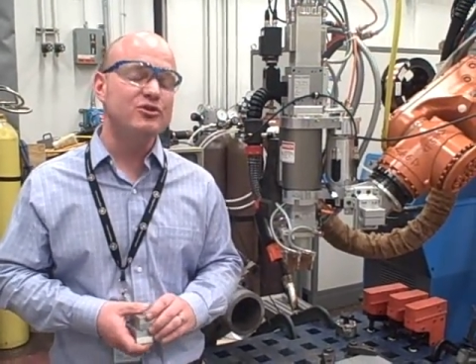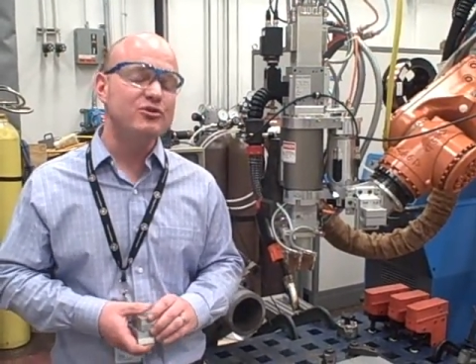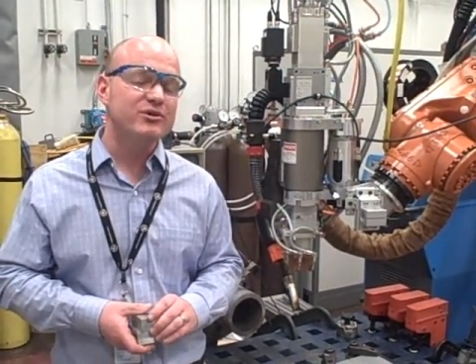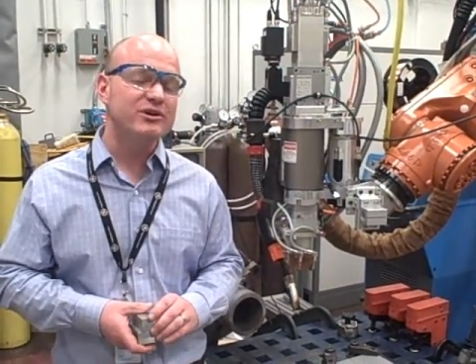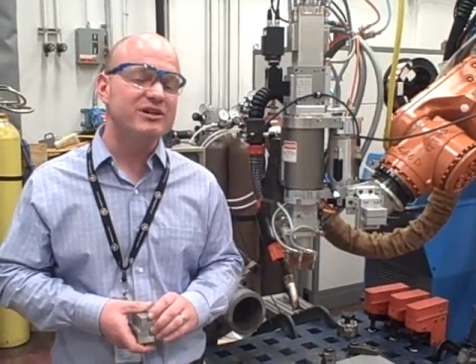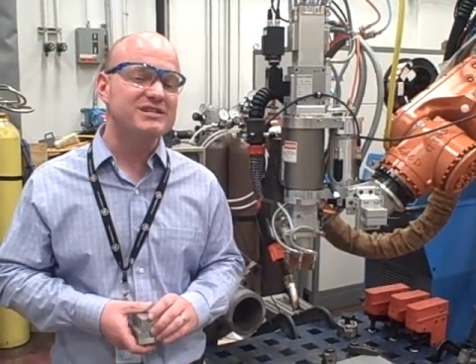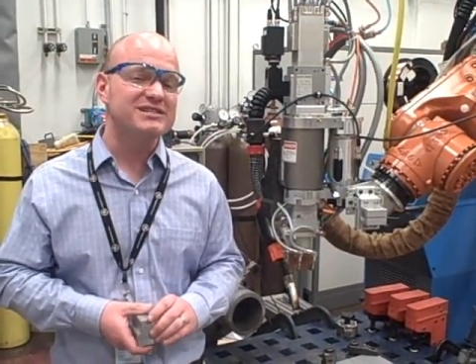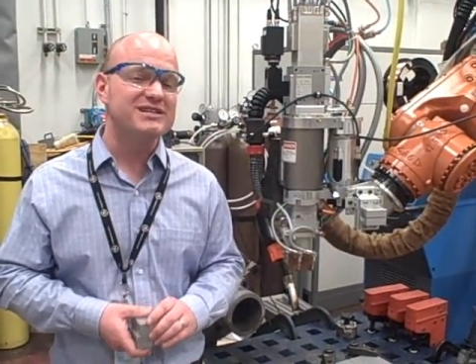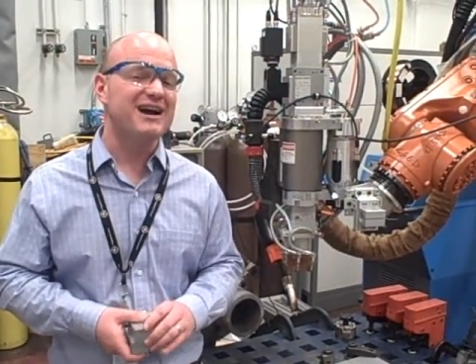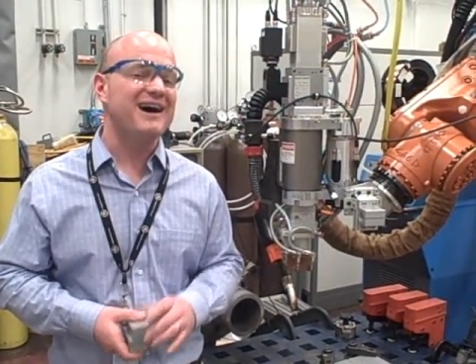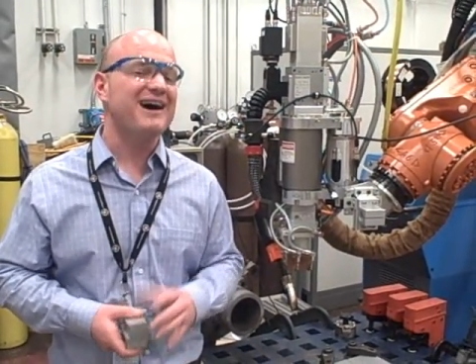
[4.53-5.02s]

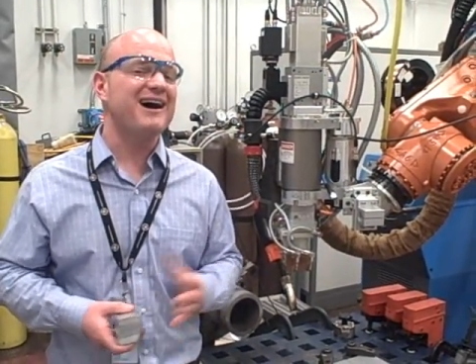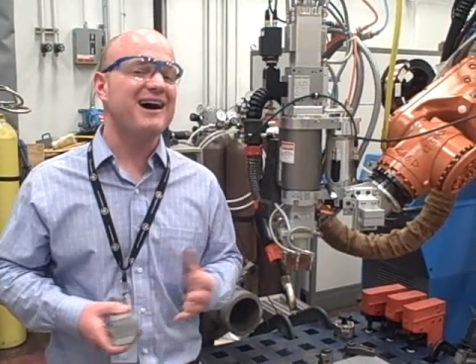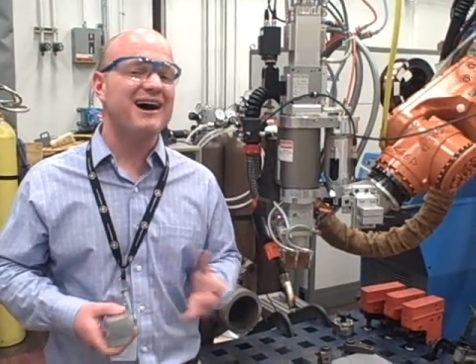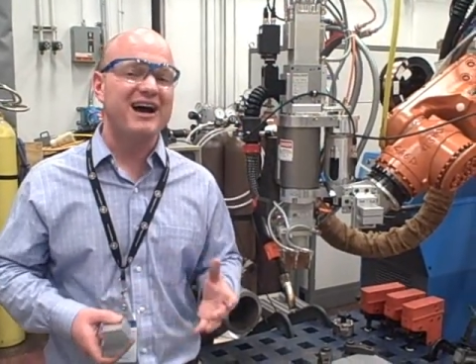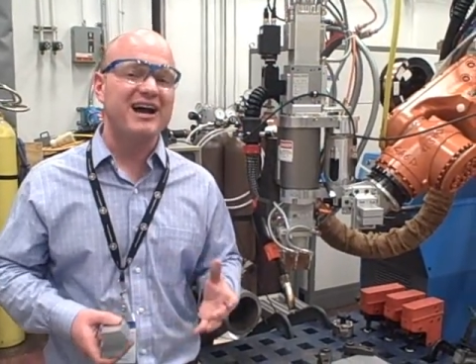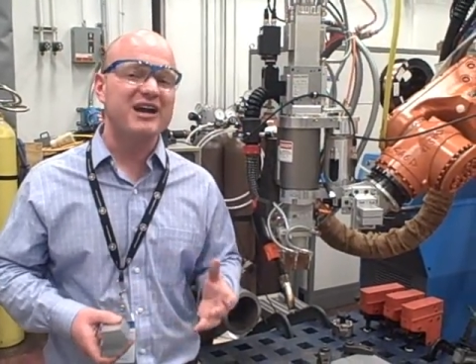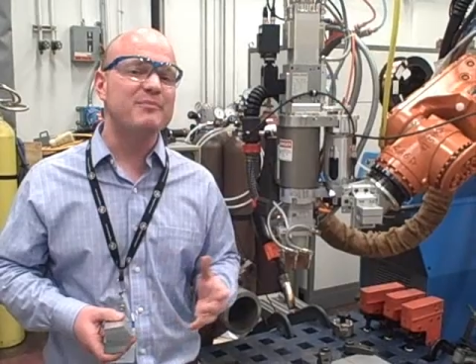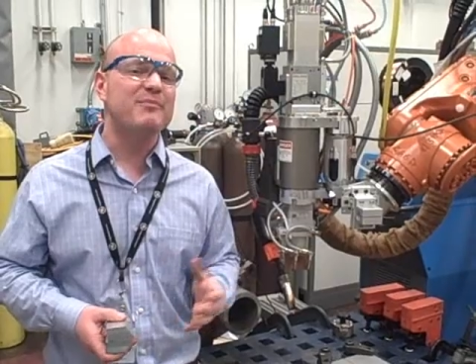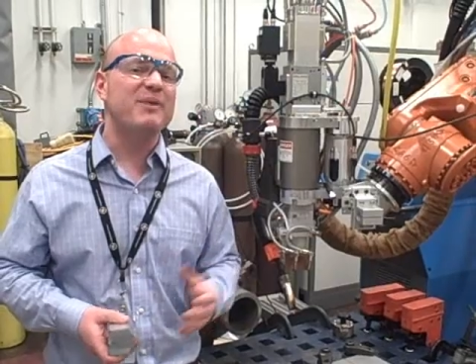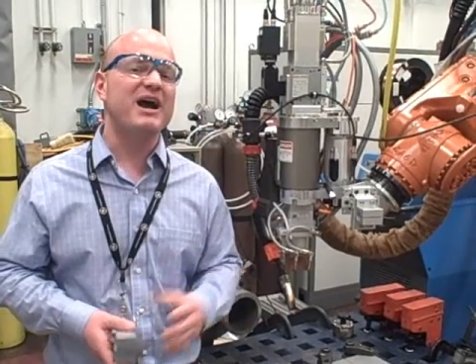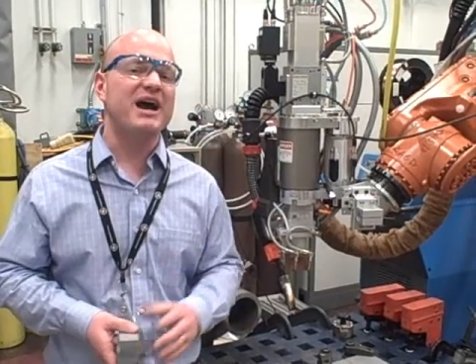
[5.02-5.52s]
newest
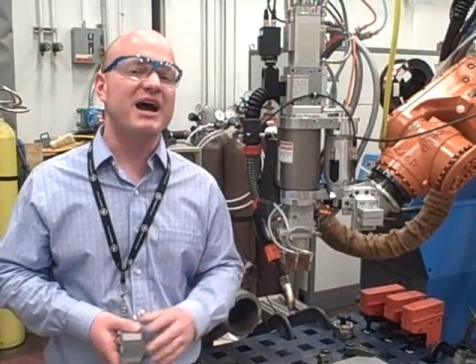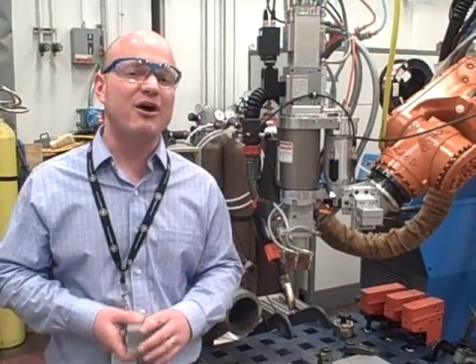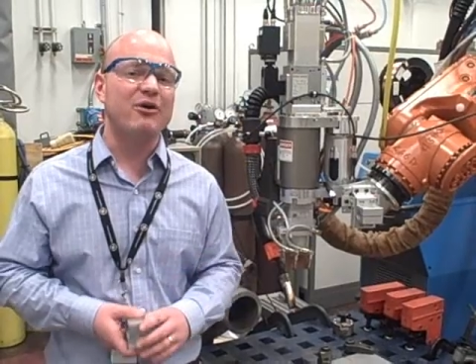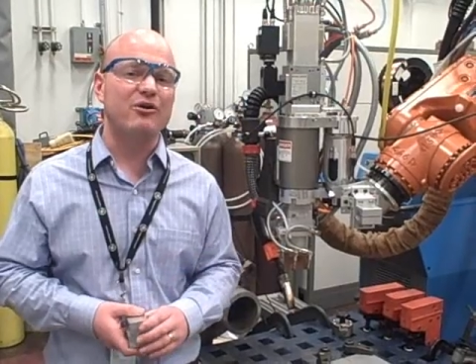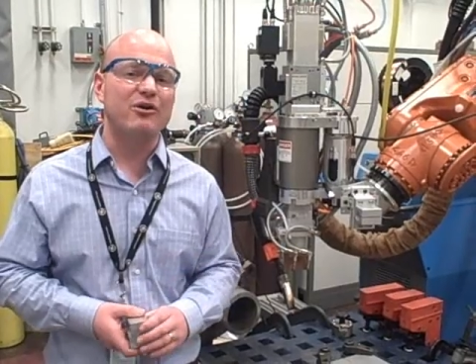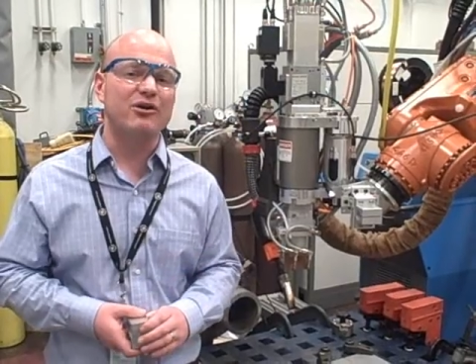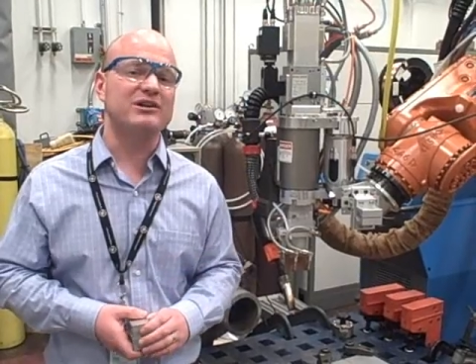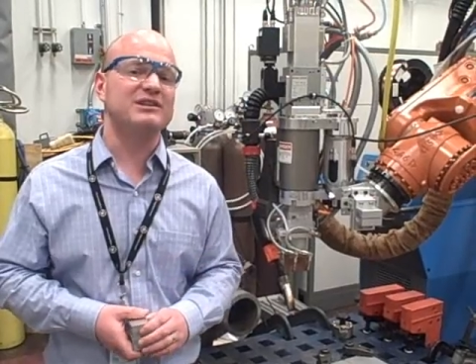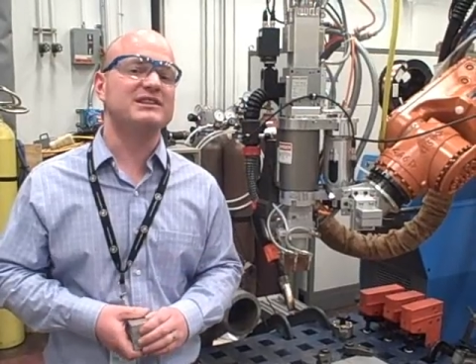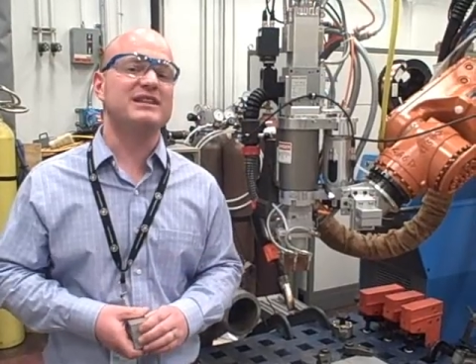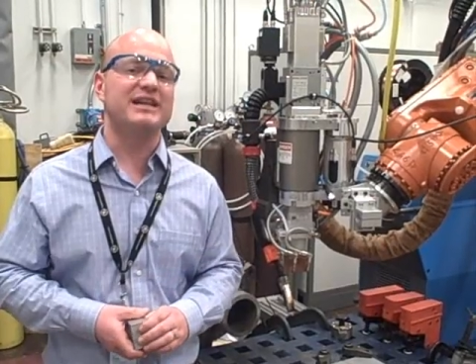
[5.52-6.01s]

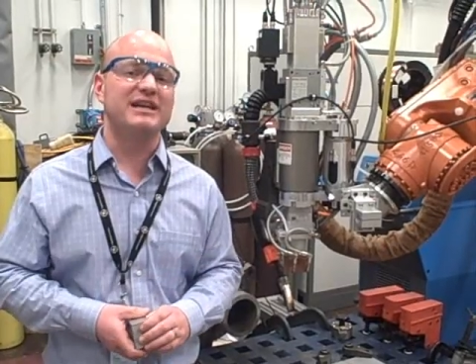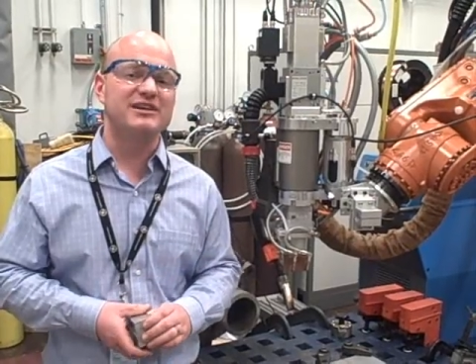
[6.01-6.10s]
high-power